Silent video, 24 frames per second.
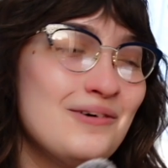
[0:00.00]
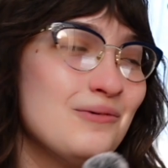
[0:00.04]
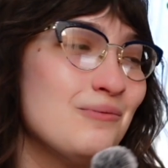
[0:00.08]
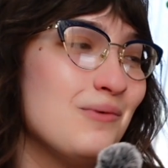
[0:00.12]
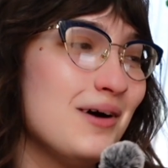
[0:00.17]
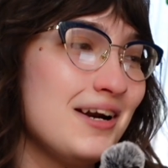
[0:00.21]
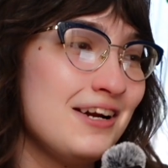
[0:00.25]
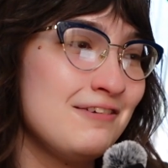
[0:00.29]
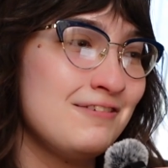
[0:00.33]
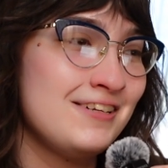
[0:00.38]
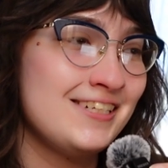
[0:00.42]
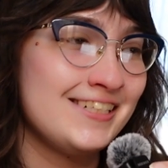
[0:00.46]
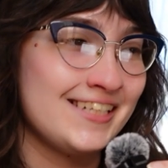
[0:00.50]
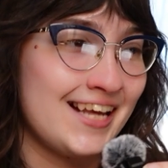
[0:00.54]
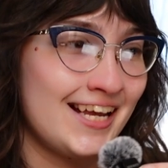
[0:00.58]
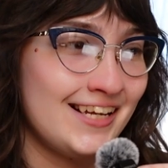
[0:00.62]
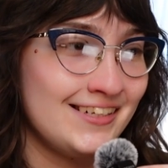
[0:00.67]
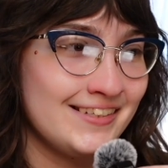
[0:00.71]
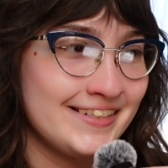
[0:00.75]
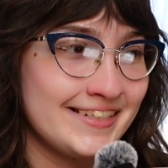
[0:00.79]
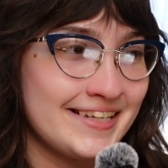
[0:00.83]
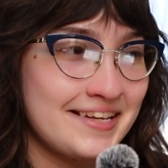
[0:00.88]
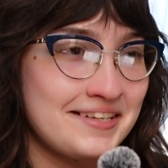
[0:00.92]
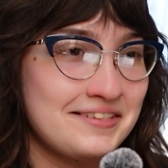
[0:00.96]
One of his
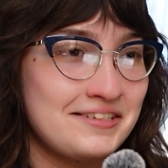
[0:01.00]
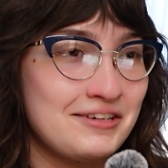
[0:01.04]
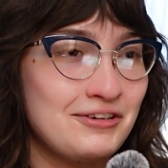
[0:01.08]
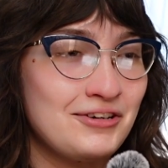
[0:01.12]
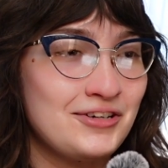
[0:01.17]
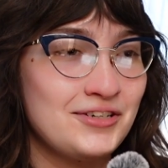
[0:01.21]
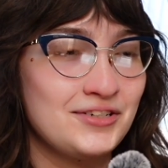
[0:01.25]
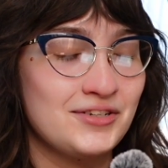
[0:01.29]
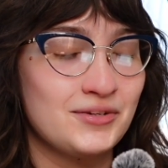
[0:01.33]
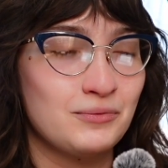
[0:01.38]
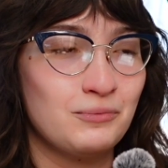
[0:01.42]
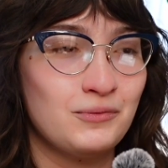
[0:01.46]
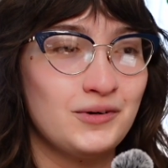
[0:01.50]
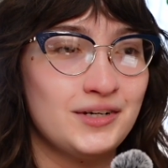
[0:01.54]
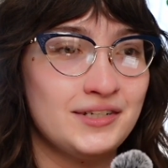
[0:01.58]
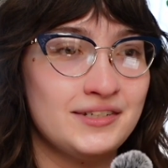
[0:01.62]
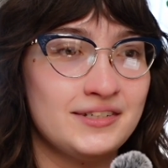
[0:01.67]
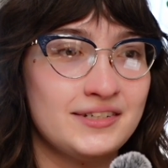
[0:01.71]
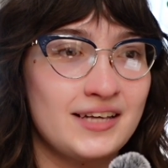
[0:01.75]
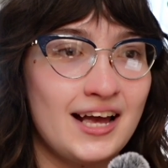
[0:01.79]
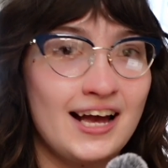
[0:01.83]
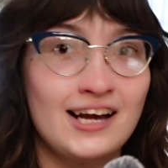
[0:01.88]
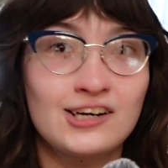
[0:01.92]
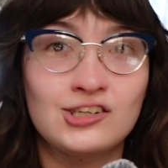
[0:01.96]
ancestors
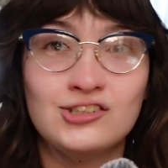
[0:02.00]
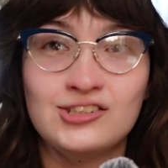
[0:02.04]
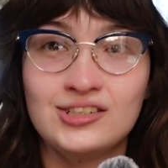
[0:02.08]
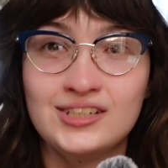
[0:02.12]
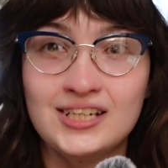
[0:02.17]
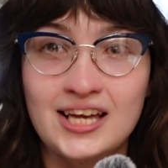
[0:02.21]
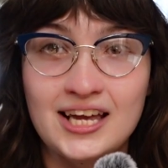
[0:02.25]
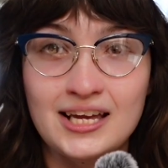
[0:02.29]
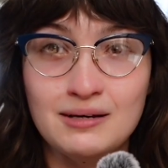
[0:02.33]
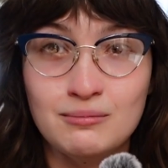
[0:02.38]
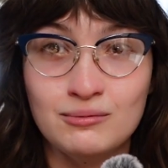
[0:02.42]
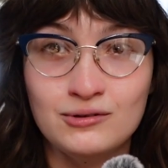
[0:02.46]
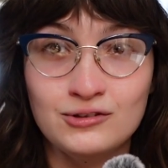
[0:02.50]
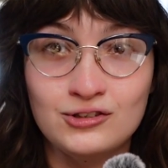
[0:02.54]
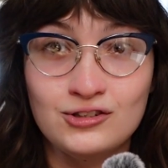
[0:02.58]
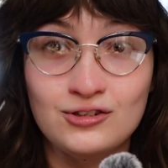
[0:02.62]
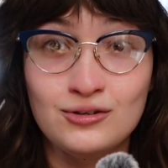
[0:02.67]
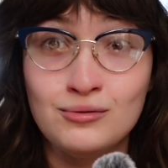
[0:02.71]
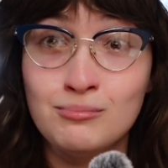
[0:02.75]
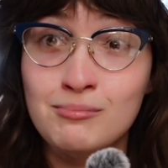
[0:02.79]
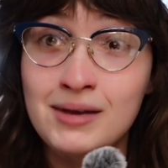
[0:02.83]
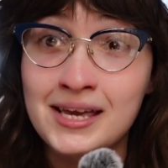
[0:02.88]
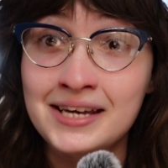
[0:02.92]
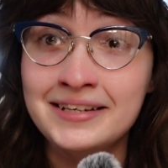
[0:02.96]
was actually able
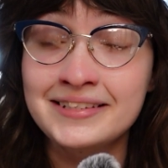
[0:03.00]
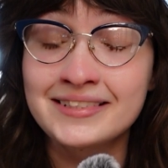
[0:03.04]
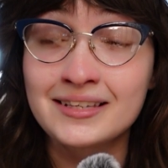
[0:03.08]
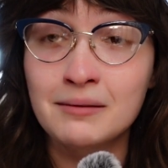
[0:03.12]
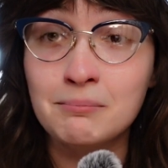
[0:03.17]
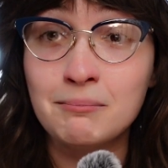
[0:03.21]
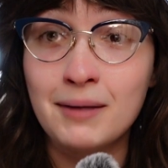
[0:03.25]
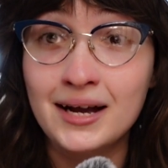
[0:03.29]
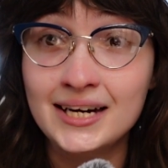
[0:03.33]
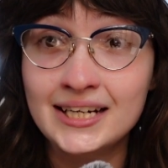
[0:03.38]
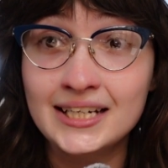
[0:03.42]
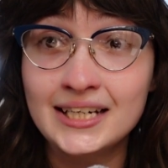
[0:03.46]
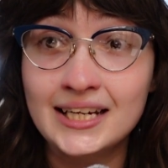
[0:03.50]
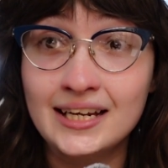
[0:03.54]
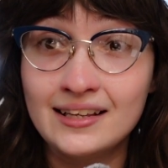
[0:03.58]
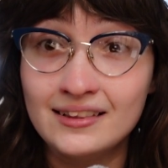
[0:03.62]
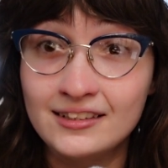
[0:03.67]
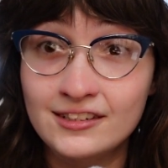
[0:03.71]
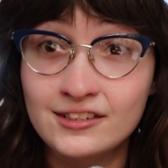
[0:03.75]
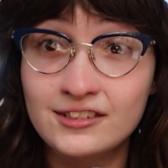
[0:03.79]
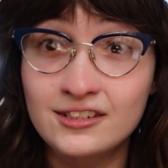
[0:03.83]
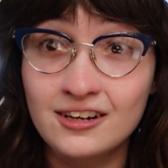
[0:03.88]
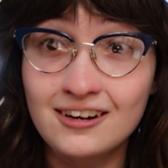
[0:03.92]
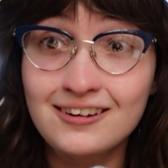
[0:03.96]
to make some money in
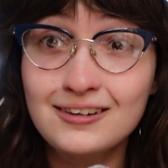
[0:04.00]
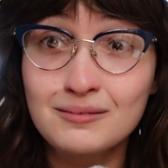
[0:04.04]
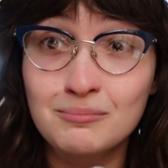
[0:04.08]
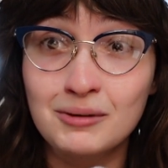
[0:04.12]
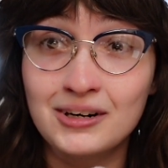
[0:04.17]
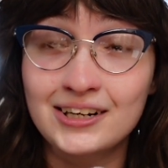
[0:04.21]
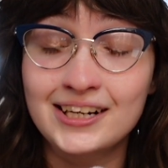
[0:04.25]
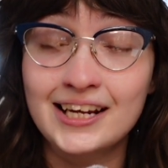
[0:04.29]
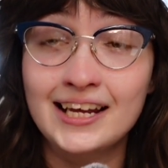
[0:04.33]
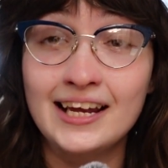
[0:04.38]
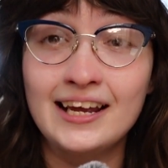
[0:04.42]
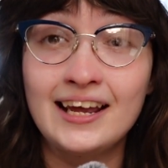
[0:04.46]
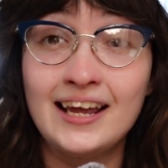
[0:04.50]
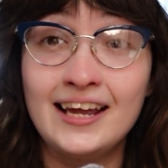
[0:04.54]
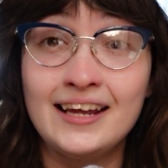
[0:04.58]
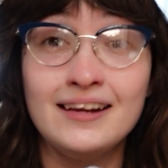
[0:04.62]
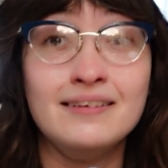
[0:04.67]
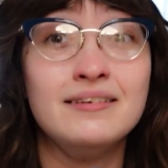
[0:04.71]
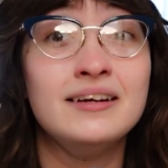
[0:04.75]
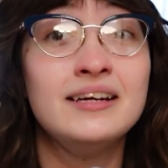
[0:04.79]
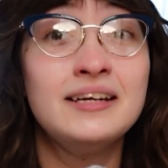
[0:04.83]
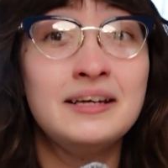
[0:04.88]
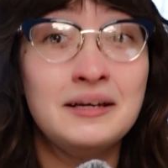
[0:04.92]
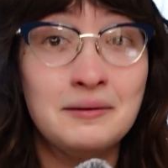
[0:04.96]
the stock market
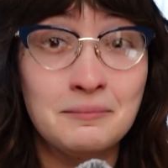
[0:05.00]
and